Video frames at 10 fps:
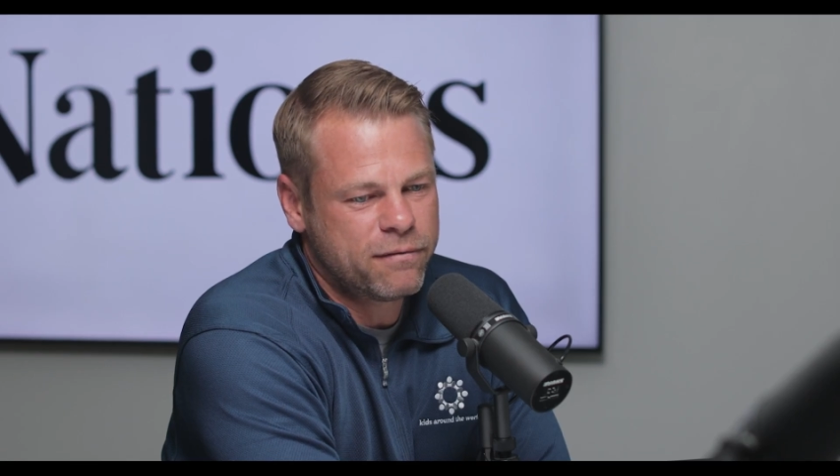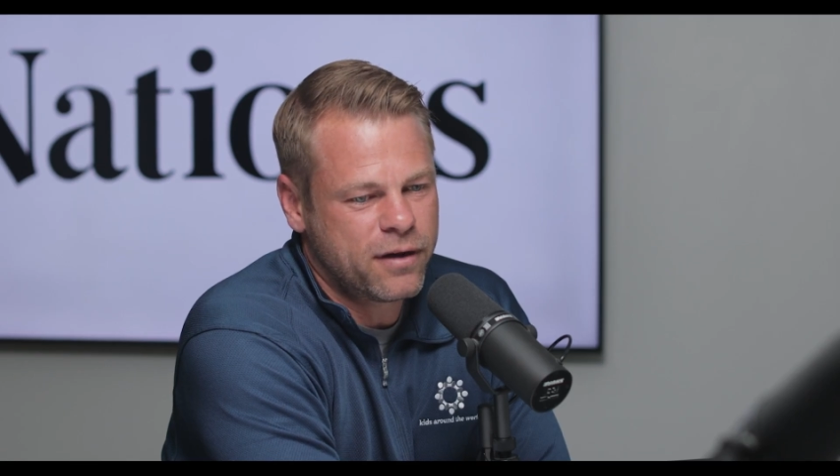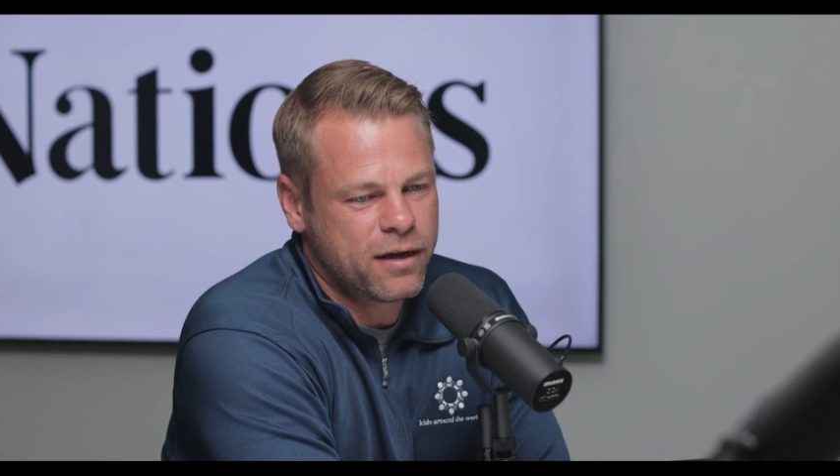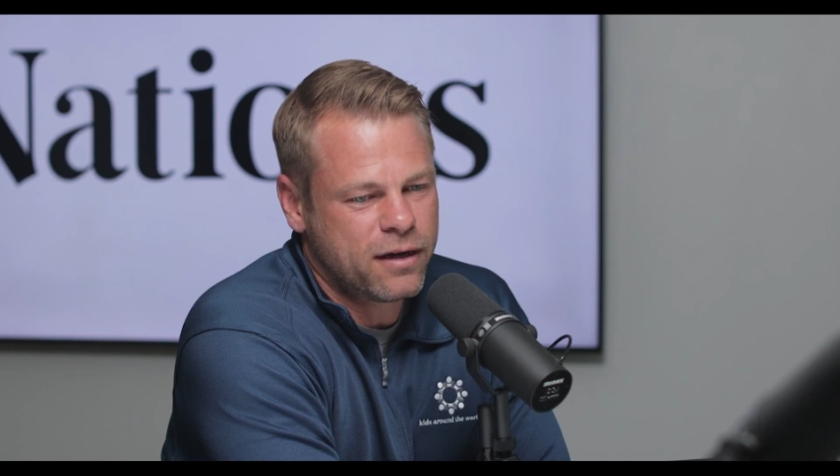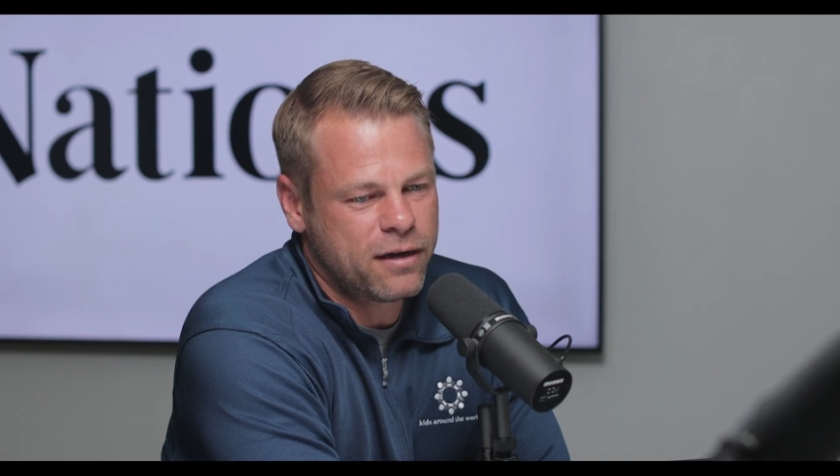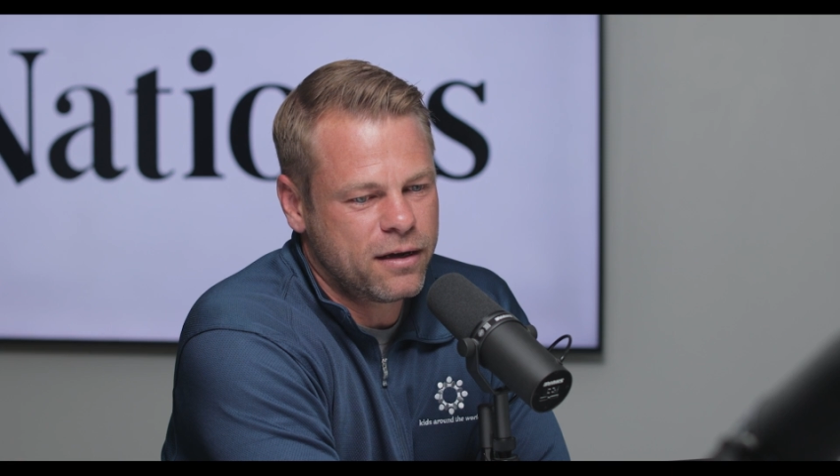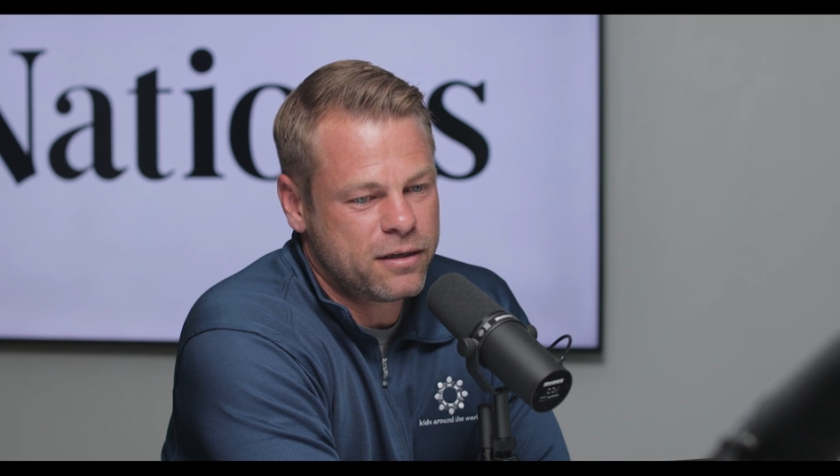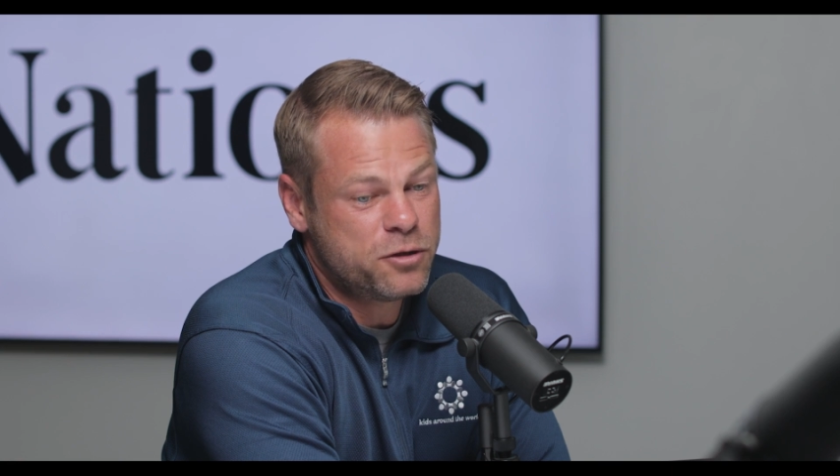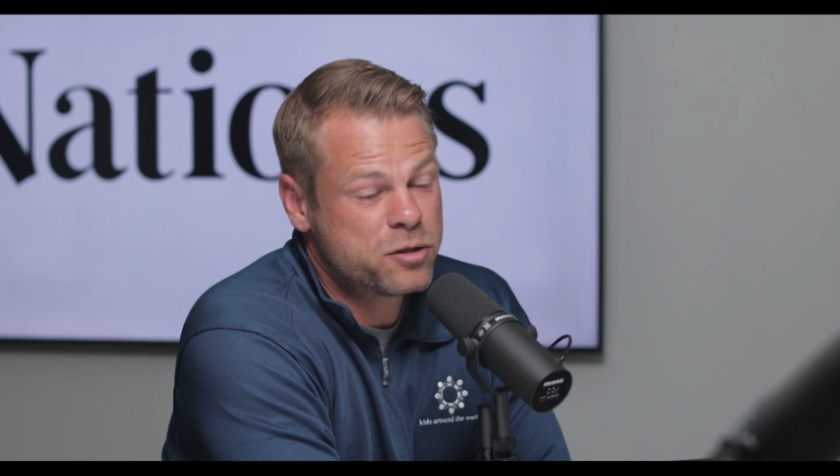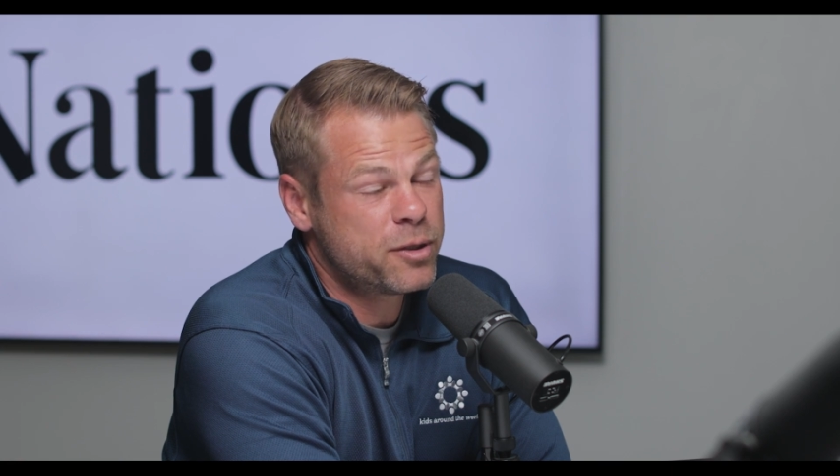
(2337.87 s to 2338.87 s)
I
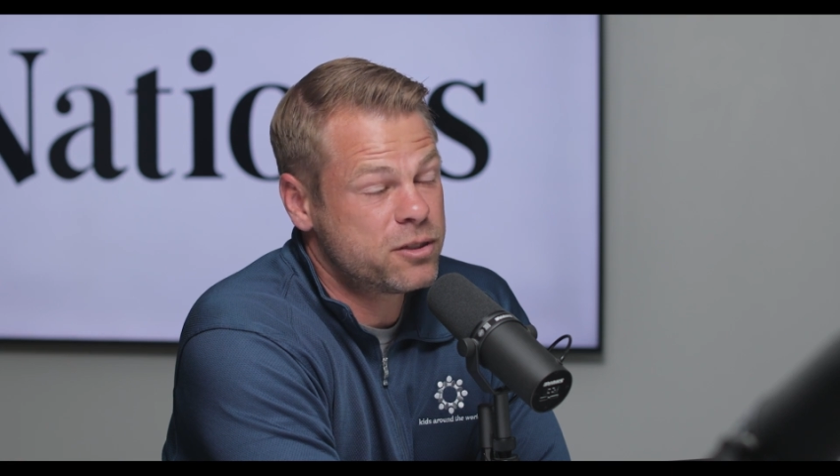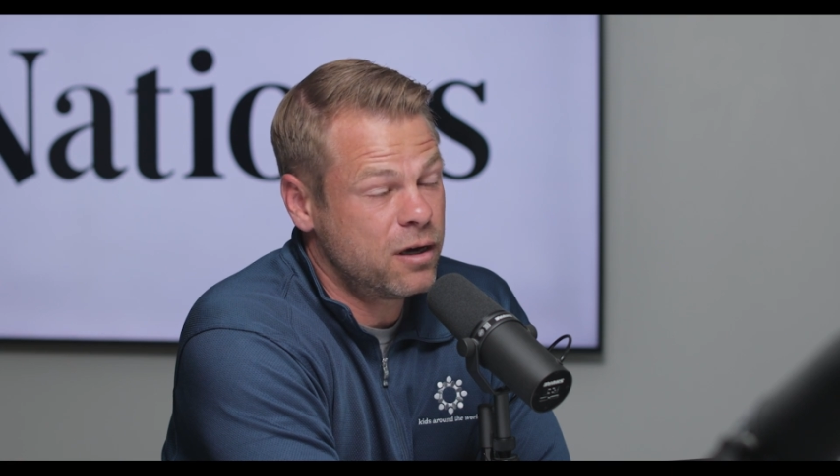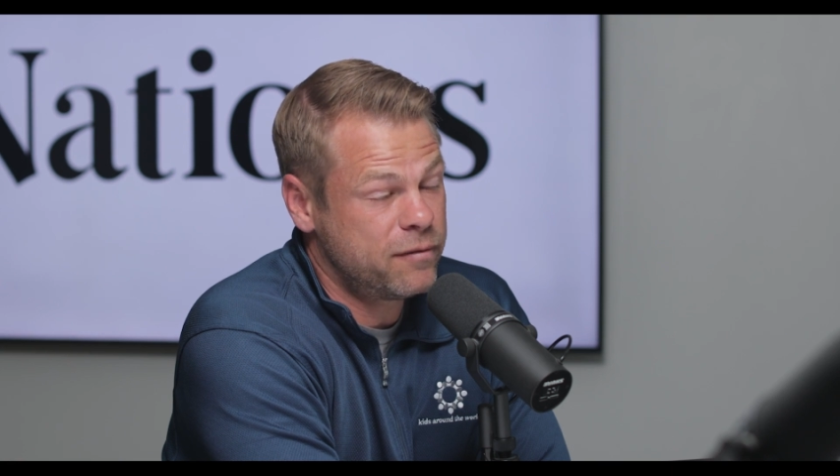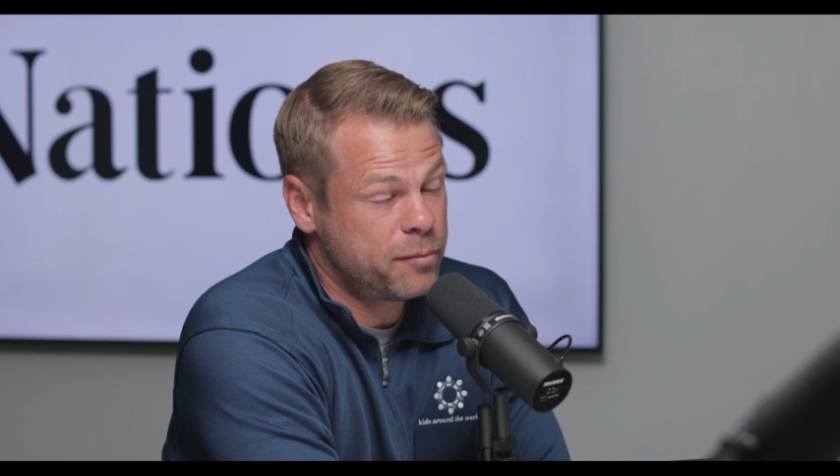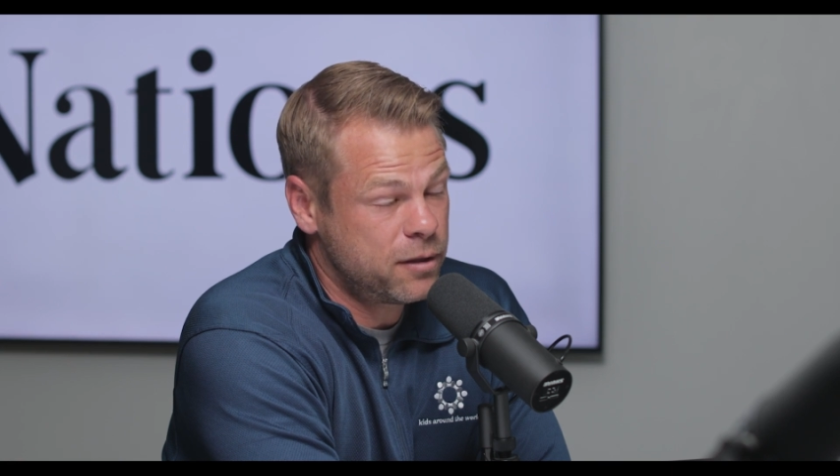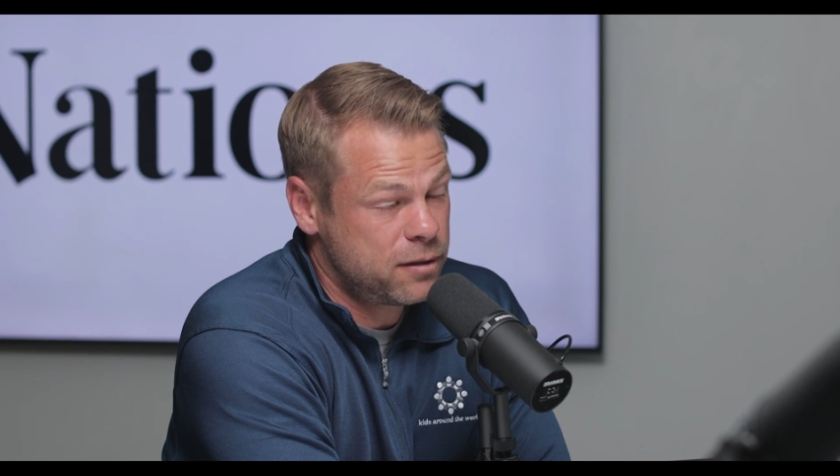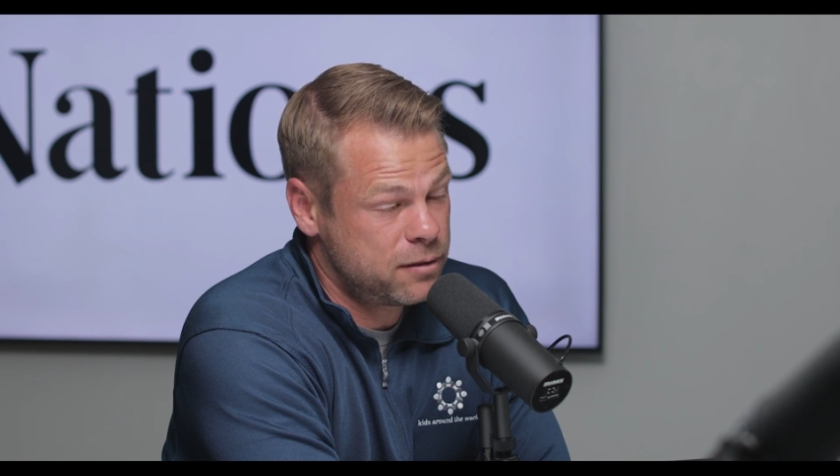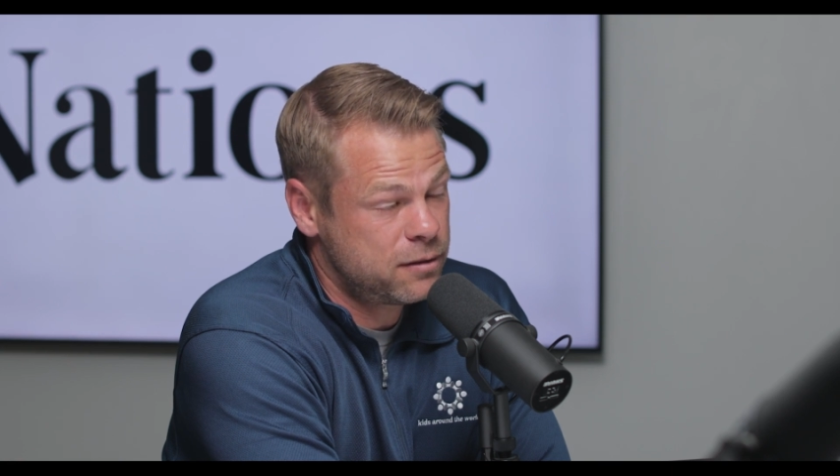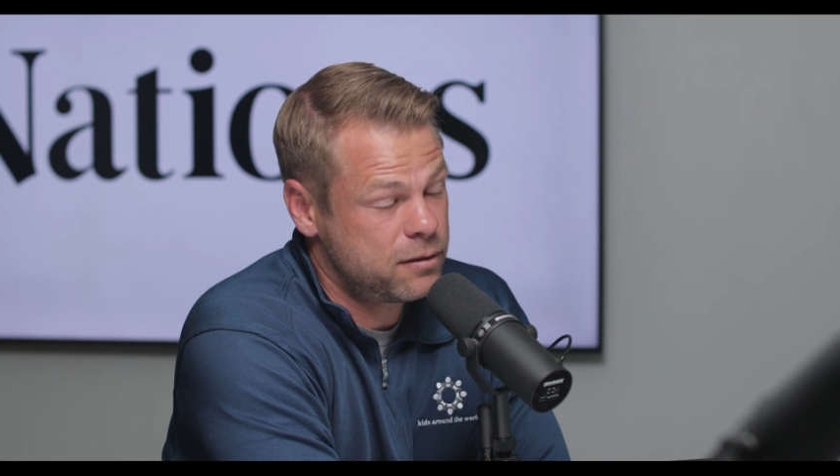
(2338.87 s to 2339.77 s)
used to play softball